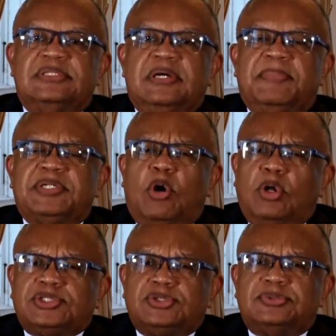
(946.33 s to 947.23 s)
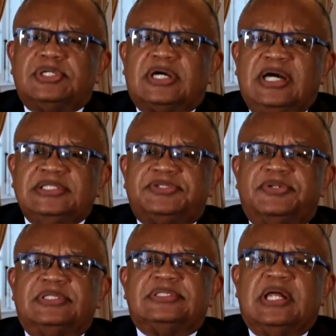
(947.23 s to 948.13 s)
but also to
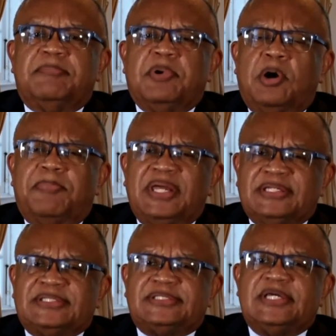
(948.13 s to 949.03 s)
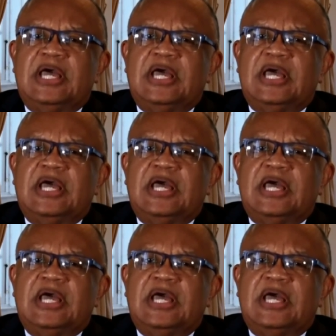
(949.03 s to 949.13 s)
countries like Barbados,